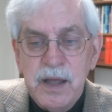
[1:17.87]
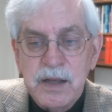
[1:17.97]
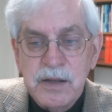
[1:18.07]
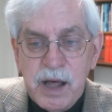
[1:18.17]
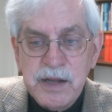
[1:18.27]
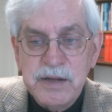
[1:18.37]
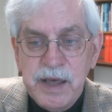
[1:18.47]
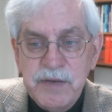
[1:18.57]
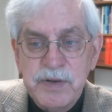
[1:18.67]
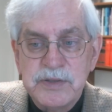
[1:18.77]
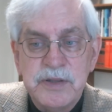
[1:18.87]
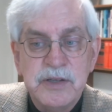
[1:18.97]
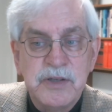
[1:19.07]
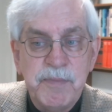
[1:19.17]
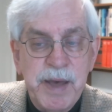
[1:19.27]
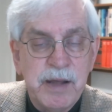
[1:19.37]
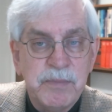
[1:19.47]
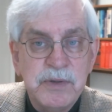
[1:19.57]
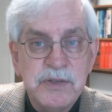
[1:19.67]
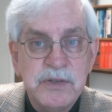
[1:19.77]
God gave us these
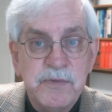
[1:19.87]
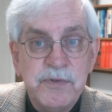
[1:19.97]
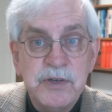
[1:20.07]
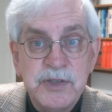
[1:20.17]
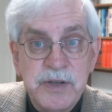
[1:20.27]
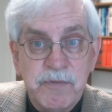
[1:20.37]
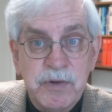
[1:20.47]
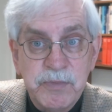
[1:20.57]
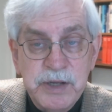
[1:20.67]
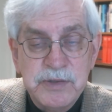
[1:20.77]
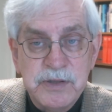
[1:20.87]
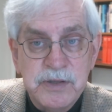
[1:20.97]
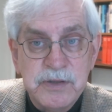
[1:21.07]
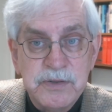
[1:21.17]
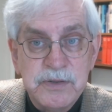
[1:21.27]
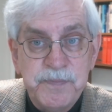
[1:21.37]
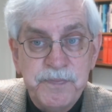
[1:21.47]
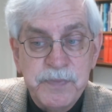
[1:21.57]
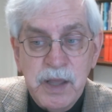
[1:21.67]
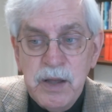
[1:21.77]
commandments for several reasons.
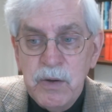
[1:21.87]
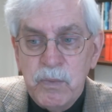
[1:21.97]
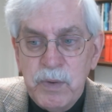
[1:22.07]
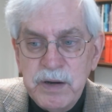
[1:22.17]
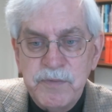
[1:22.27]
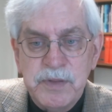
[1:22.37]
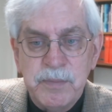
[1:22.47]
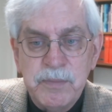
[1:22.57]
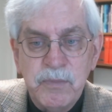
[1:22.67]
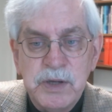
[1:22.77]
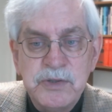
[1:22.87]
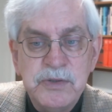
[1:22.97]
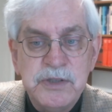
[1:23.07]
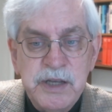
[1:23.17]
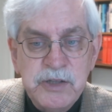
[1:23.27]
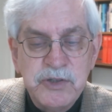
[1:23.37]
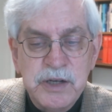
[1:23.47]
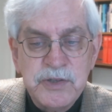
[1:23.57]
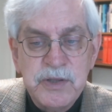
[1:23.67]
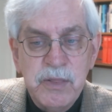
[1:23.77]
One of them was to teach
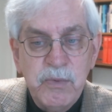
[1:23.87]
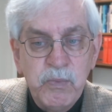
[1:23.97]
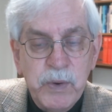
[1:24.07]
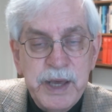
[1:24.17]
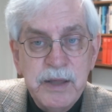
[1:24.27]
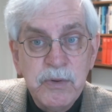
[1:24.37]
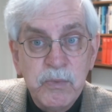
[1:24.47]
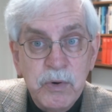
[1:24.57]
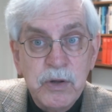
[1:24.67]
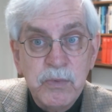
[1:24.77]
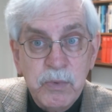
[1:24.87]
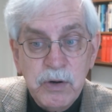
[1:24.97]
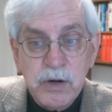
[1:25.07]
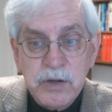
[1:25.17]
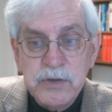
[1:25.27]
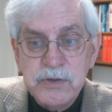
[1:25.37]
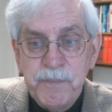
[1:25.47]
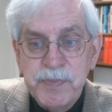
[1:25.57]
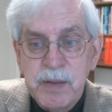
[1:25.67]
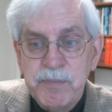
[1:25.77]
us the way the world works
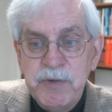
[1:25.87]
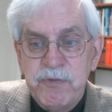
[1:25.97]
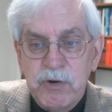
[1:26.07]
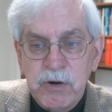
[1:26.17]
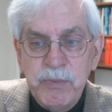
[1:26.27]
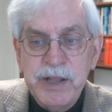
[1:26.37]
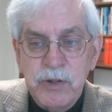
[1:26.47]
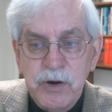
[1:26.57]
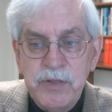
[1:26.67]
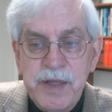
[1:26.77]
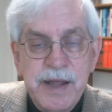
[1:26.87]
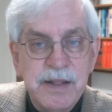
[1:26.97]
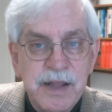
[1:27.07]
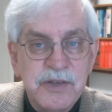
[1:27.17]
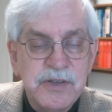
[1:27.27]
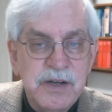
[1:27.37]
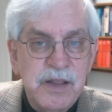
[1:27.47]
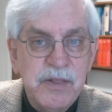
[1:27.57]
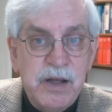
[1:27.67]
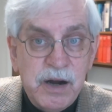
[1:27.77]
before we learn that lesson
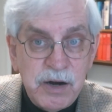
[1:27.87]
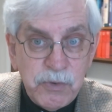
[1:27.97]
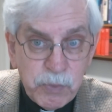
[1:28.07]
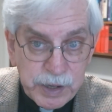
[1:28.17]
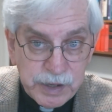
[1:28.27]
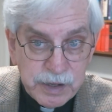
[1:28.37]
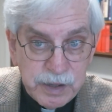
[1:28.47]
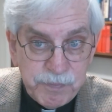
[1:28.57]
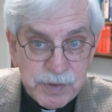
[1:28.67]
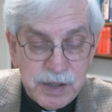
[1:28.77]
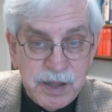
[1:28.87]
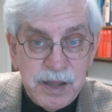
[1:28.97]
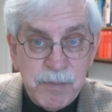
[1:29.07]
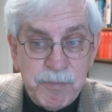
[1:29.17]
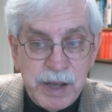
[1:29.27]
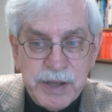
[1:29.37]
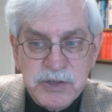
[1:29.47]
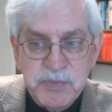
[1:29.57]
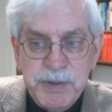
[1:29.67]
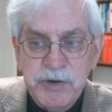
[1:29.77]
the hard way, by
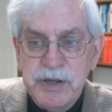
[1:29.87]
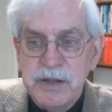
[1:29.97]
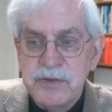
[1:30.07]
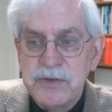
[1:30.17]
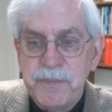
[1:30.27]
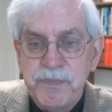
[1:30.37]
experience.